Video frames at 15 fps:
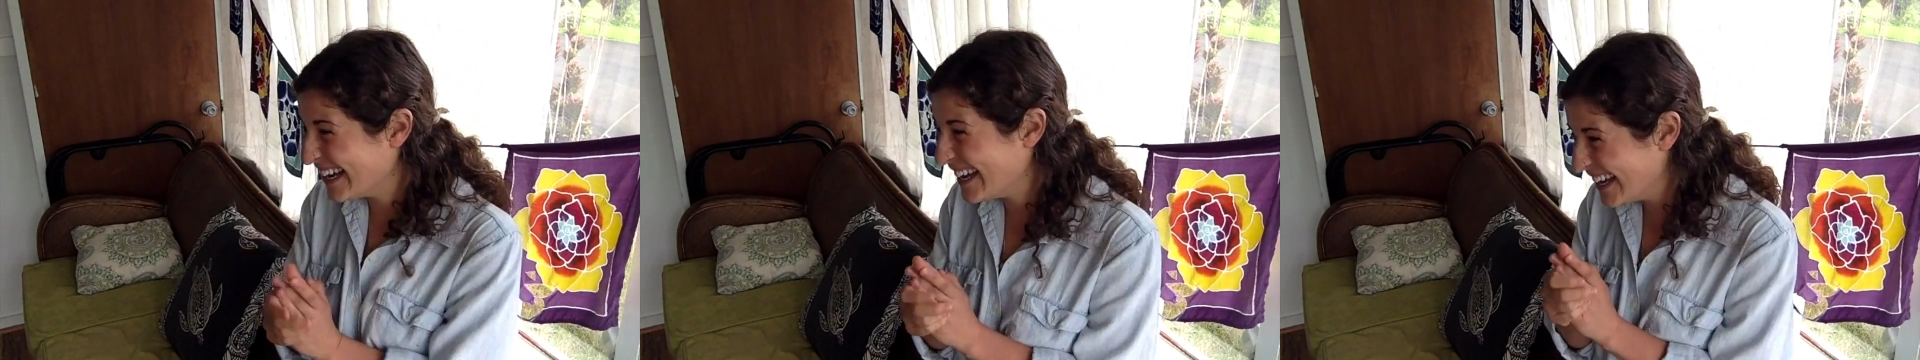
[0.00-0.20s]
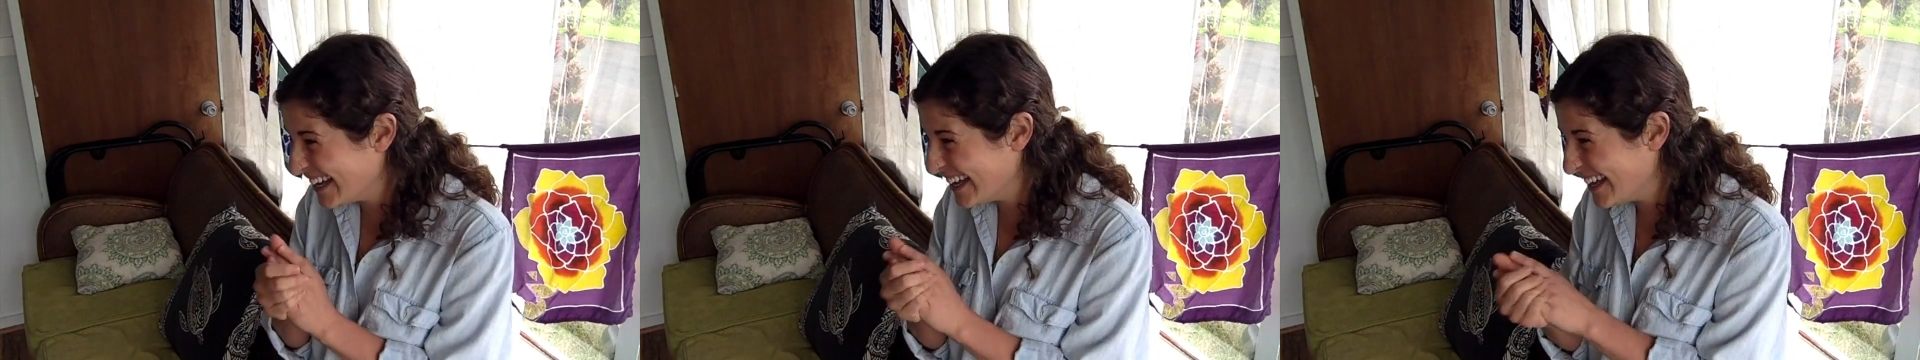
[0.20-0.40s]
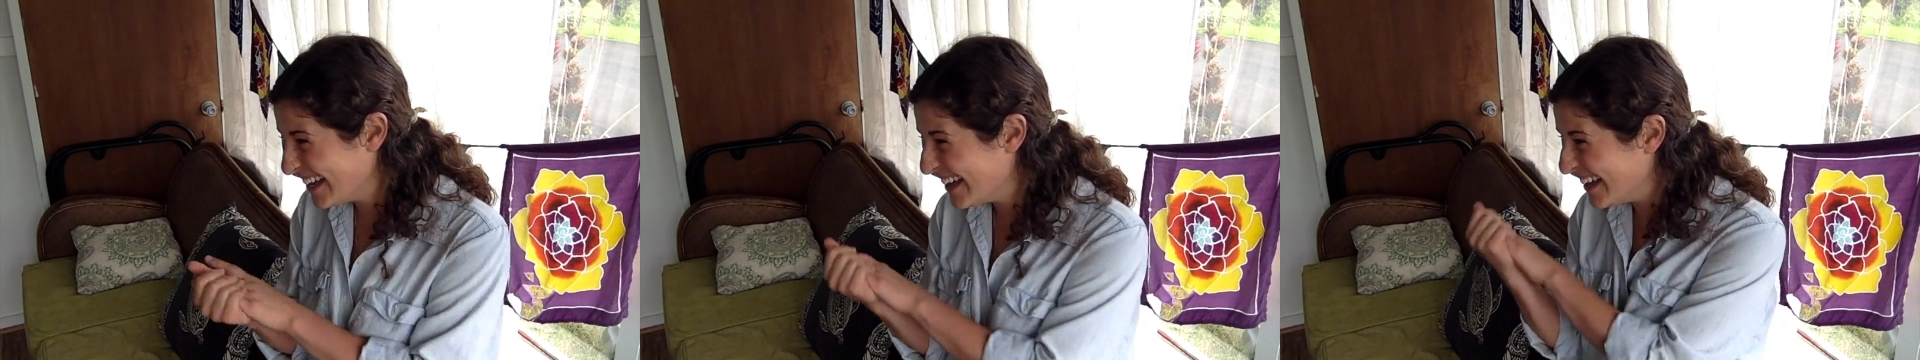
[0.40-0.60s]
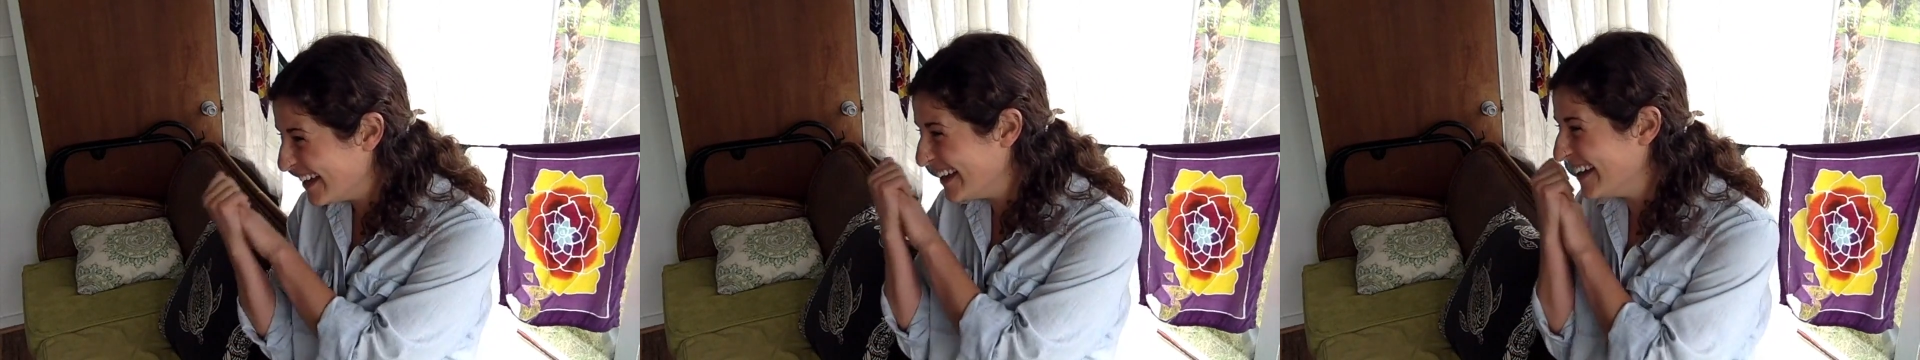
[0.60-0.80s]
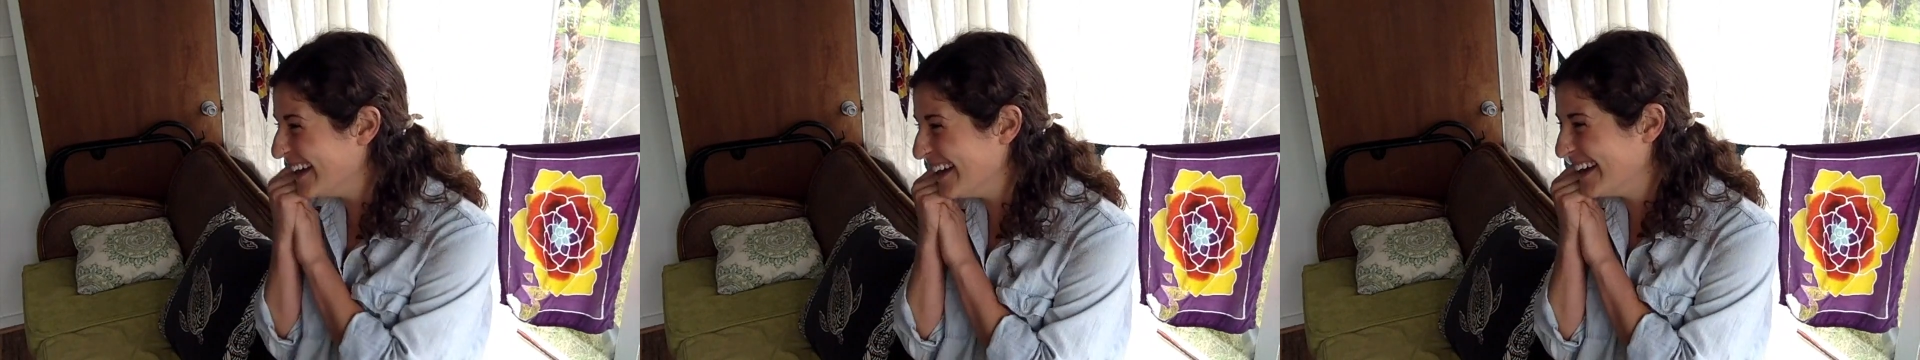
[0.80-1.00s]
It says we're gonna
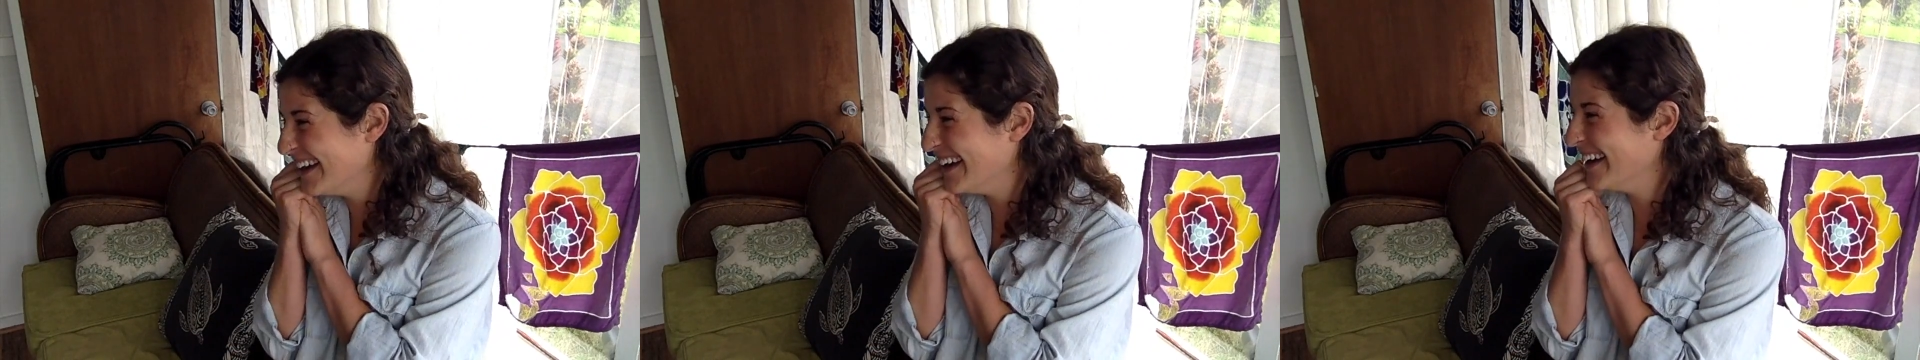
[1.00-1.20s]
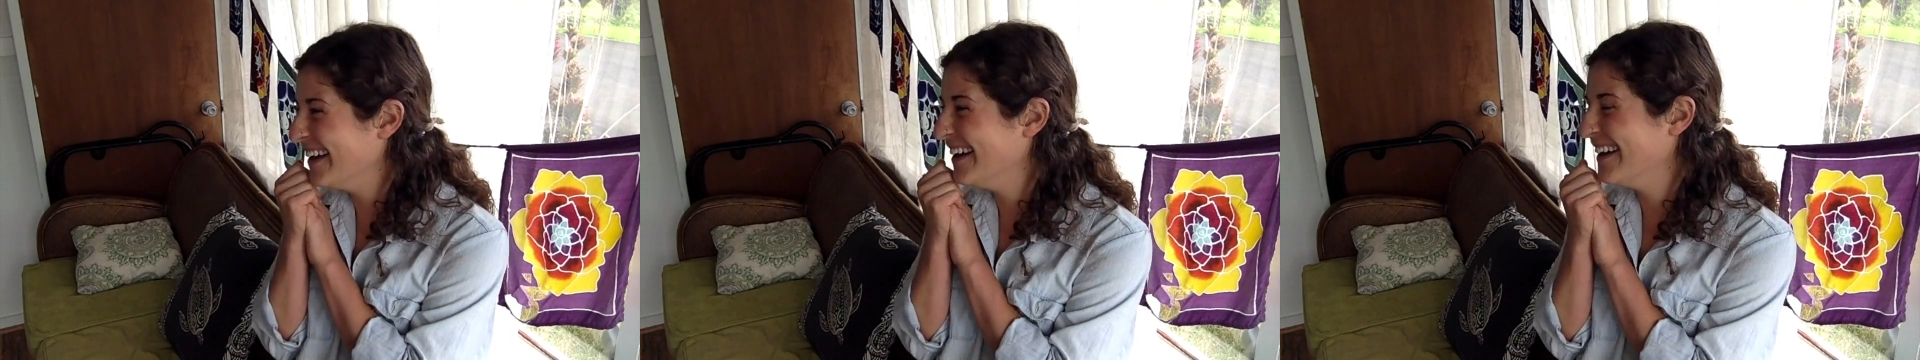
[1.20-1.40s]
celebrate his